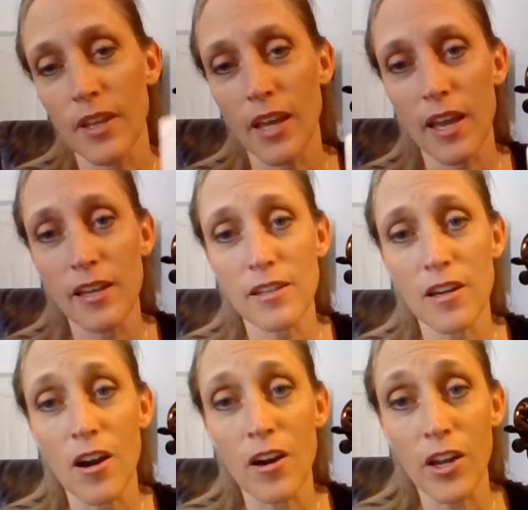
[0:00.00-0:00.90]
Okay,
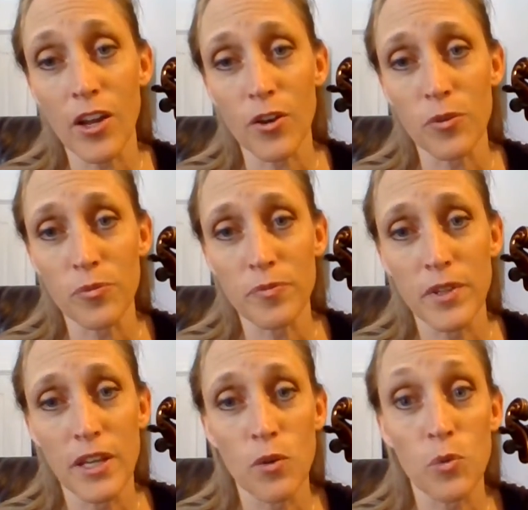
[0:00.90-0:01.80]
arco.
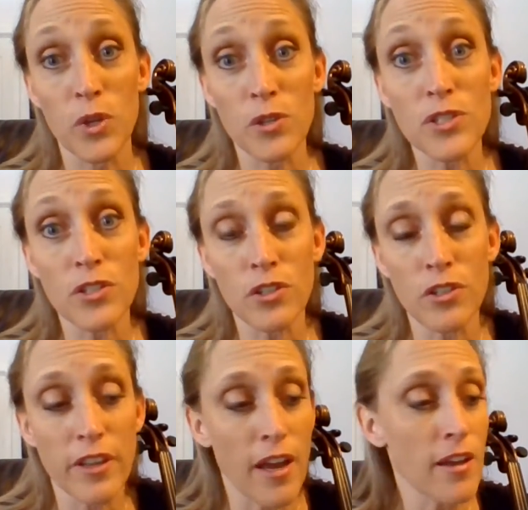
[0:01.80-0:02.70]
Will you
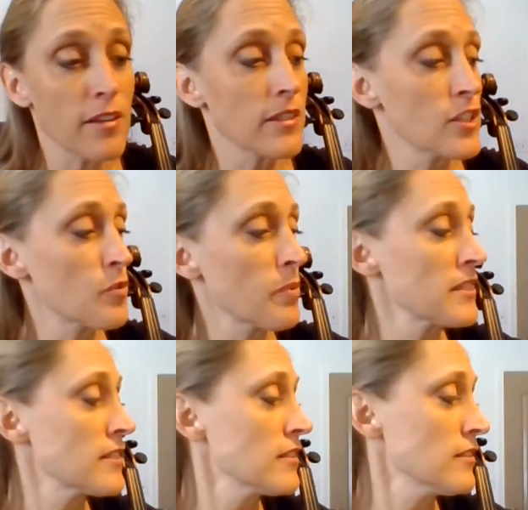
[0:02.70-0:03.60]
circle that? Get your
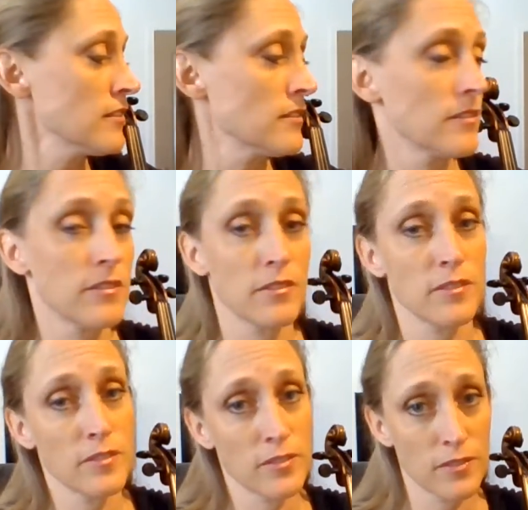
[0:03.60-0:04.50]
pencil.
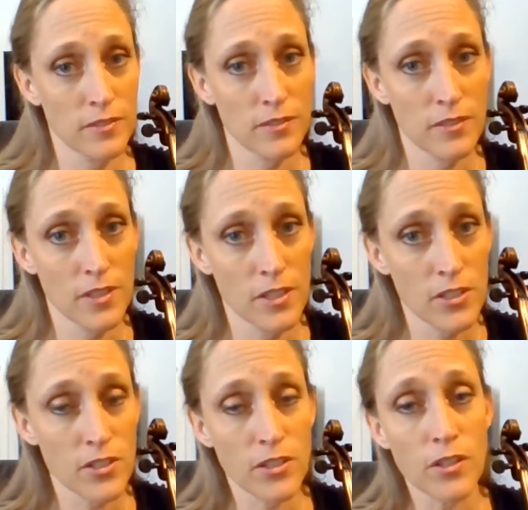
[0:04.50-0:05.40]

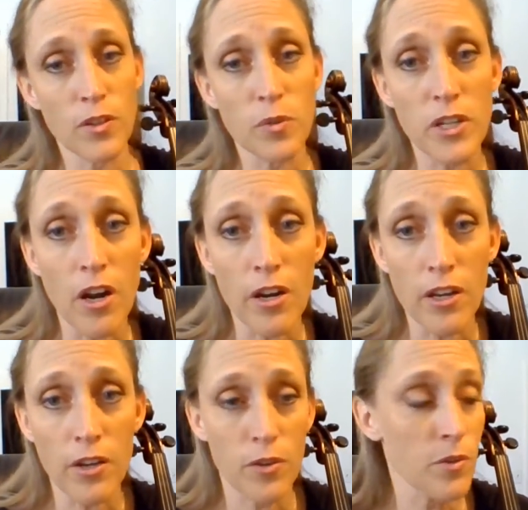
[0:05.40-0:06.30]
Circle the word
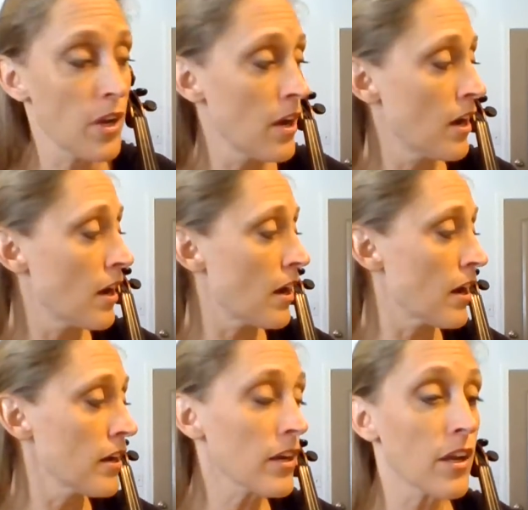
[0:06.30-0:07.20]
arco.
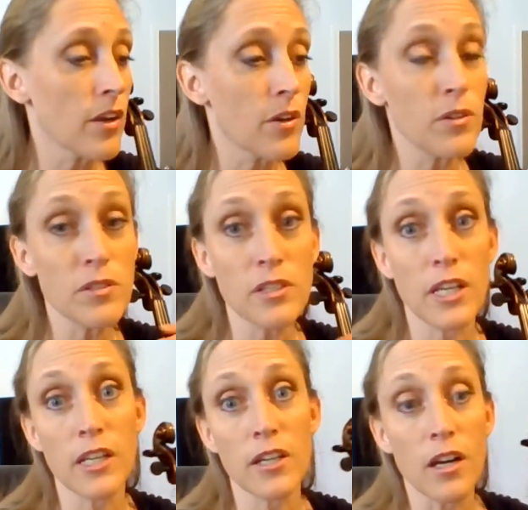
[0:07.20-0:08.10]
Arco,
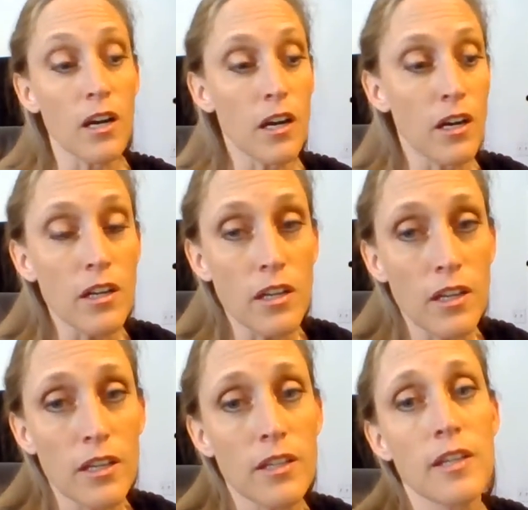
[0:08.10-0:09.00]
like an
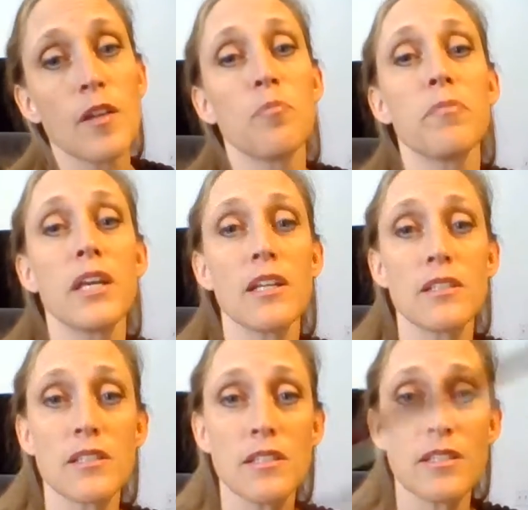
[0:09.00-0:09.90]
arc,
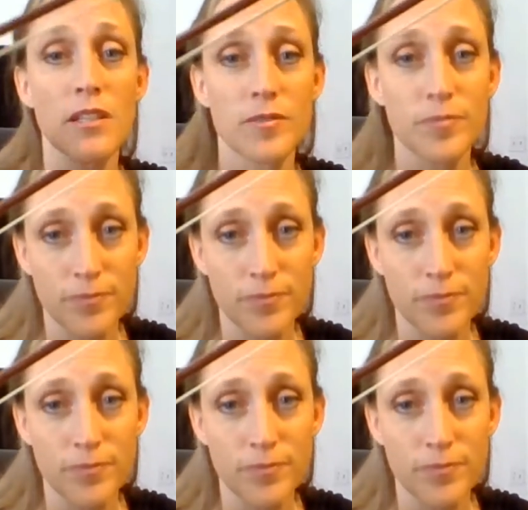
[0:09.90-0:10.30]
means